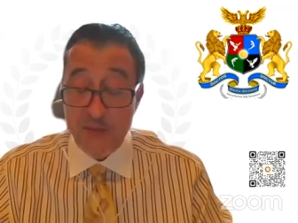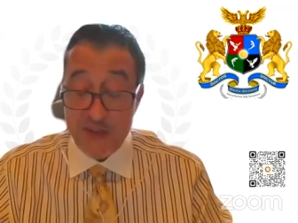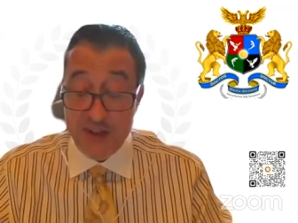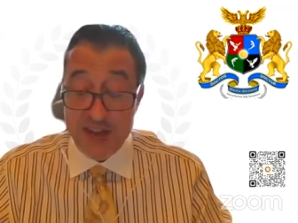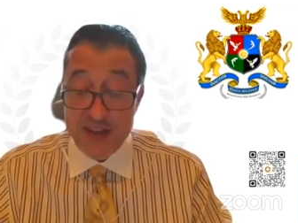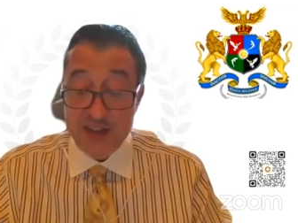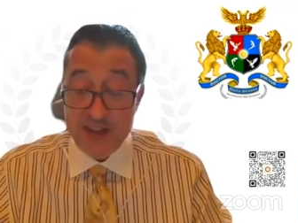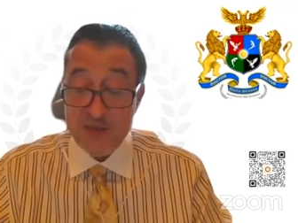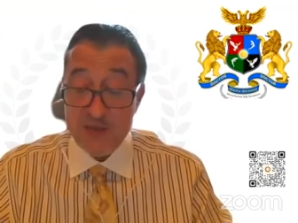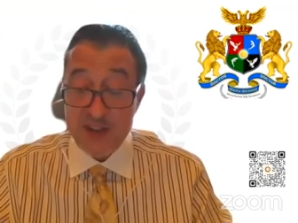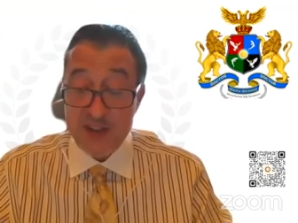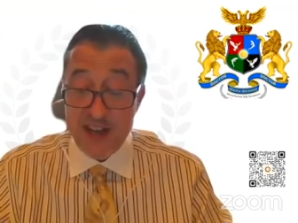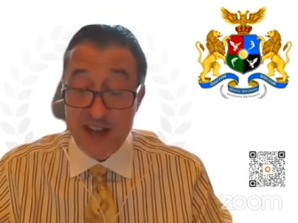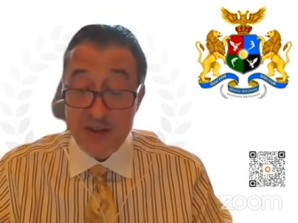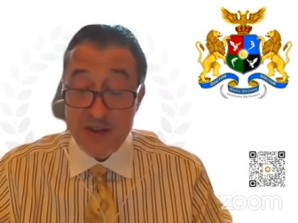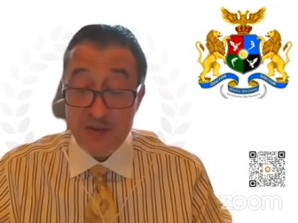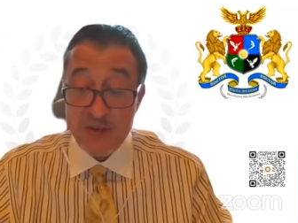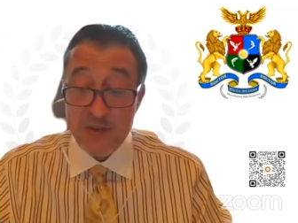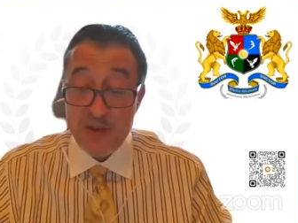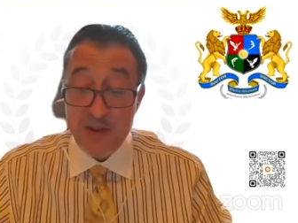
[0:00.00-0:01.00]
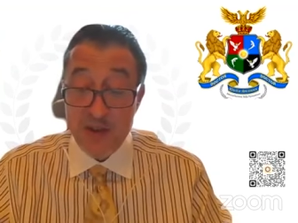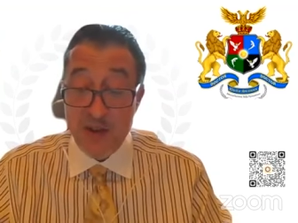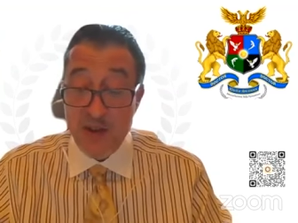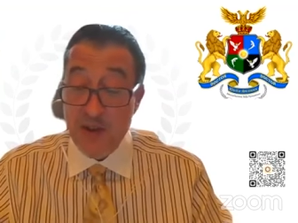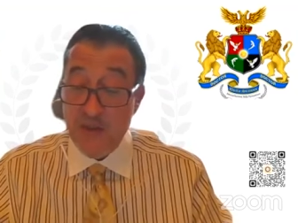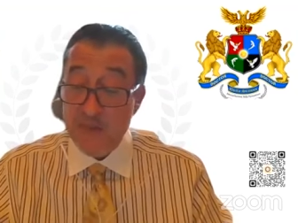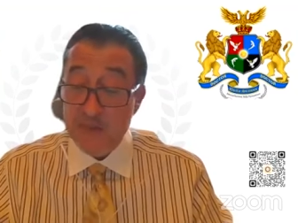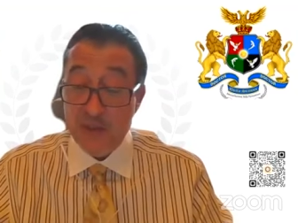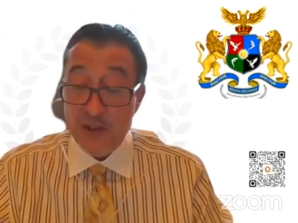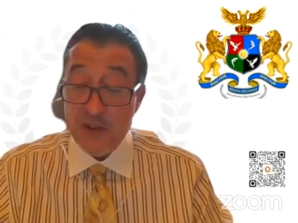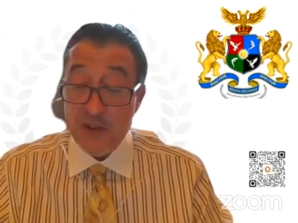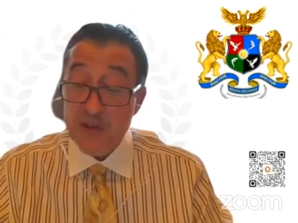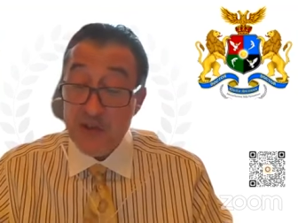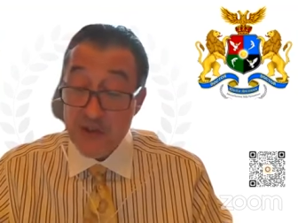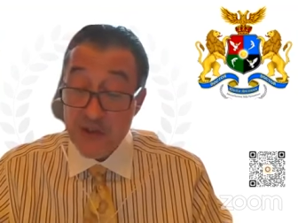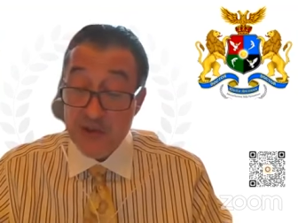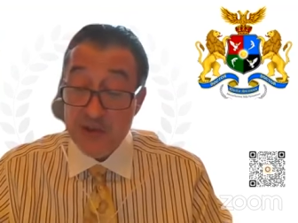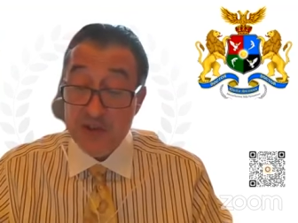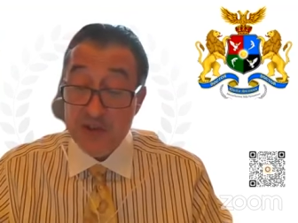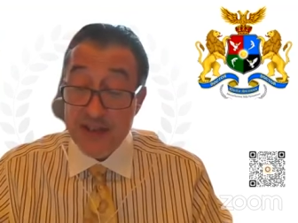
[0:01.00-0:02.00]
Dental Town,
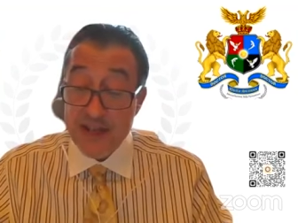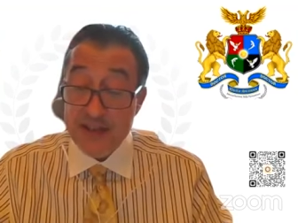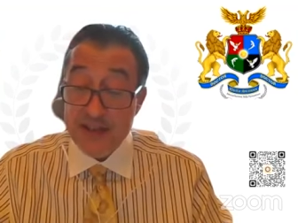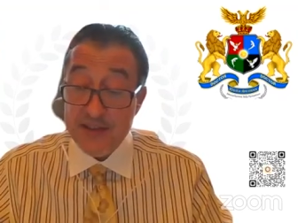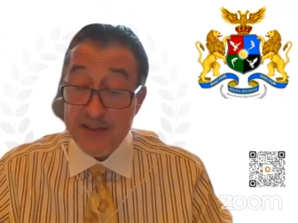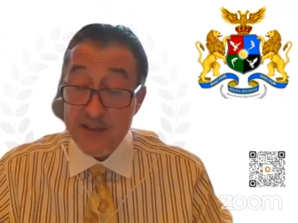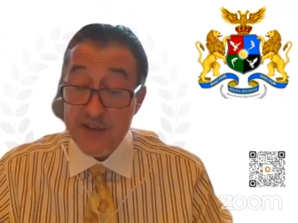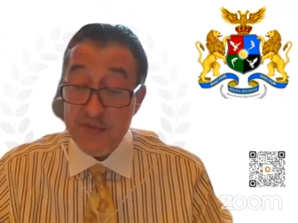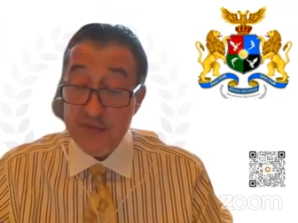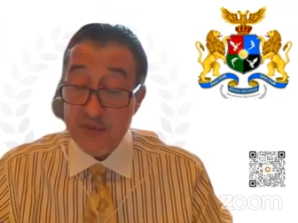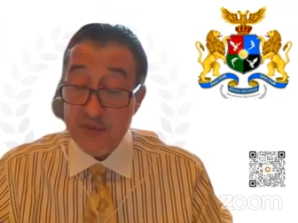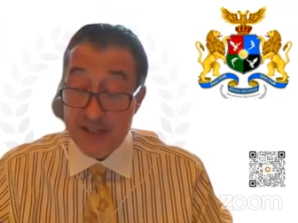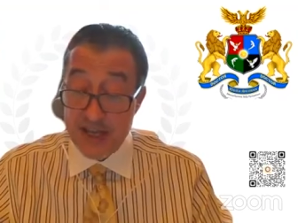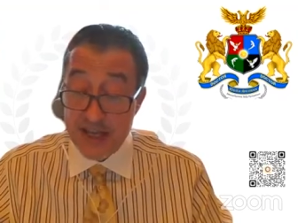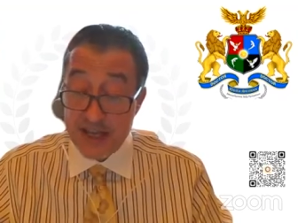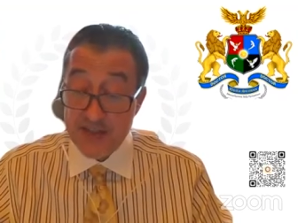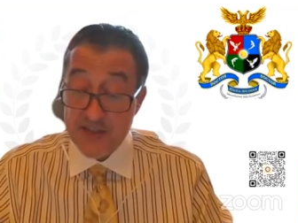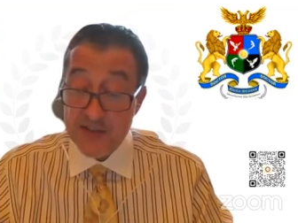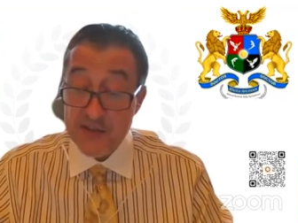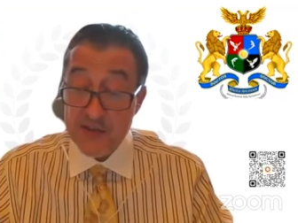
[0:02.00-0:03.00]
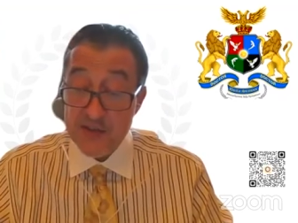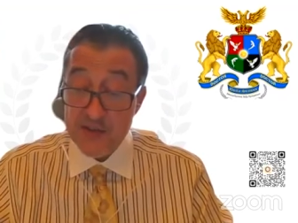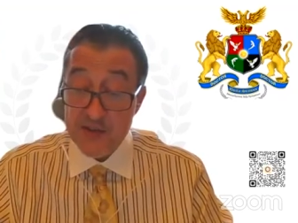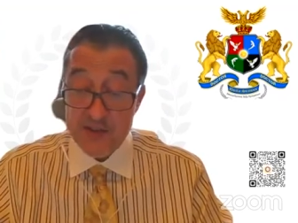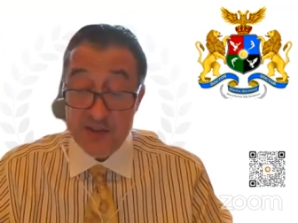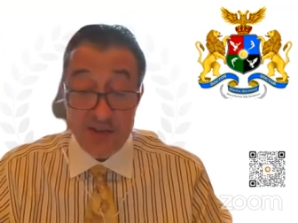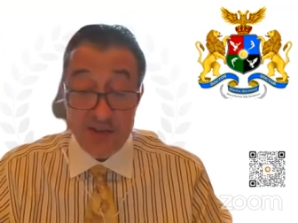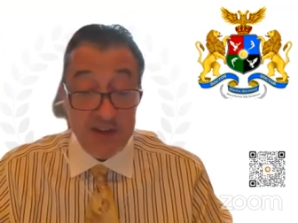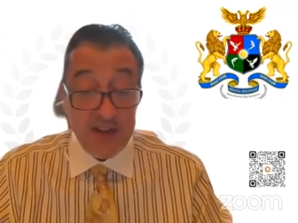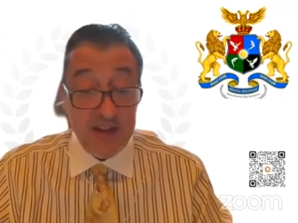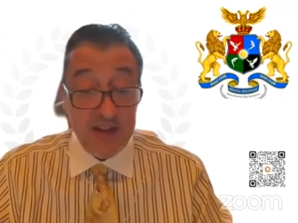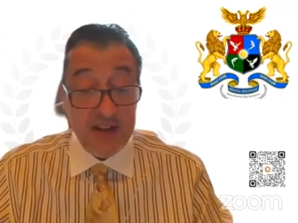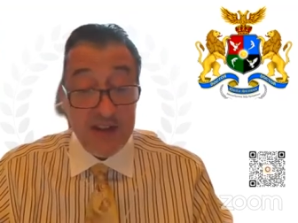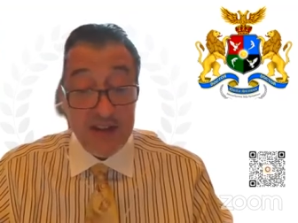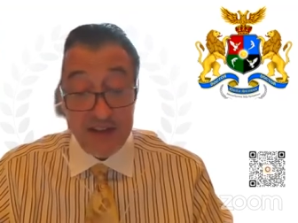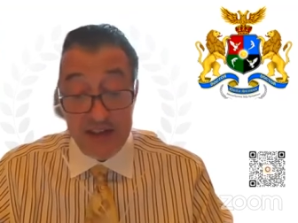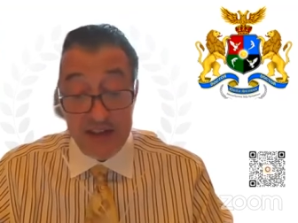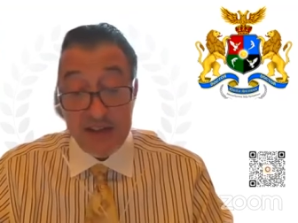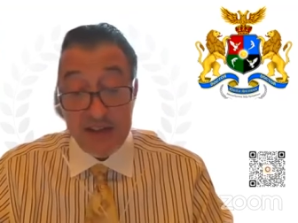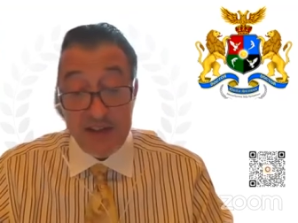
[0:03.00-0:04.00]
Concerned Dentists for Texas,
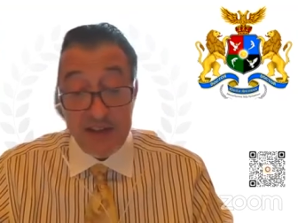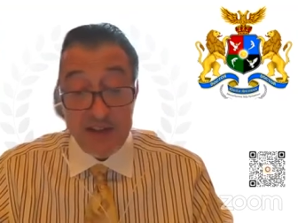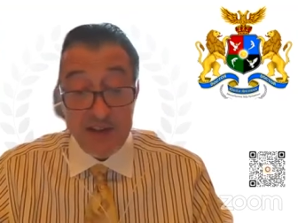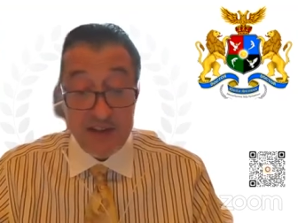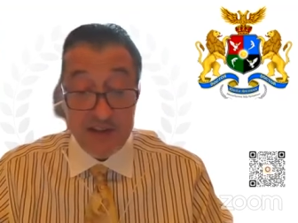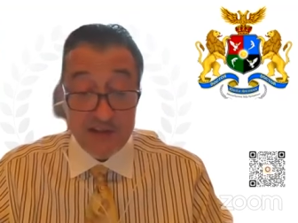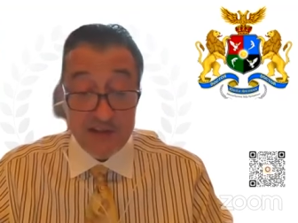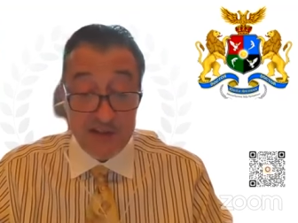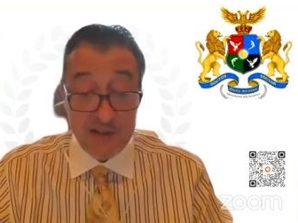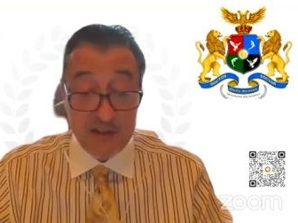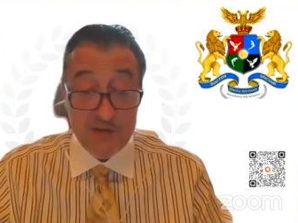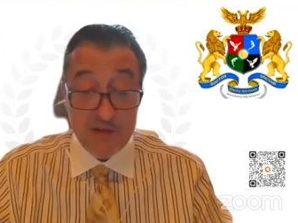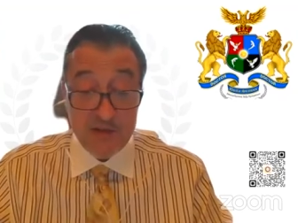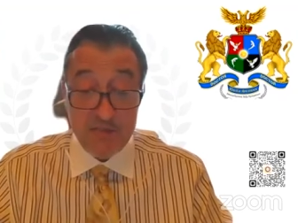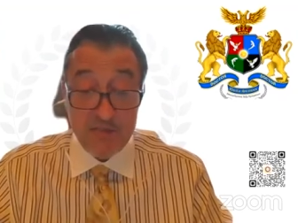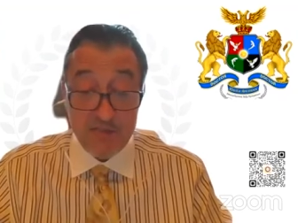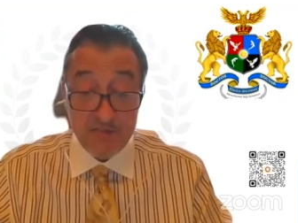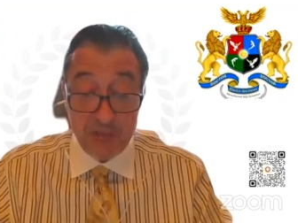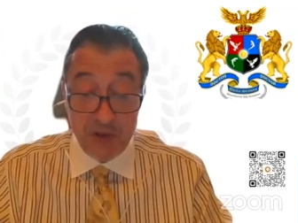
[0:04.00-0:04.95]
LinkedIn, etc.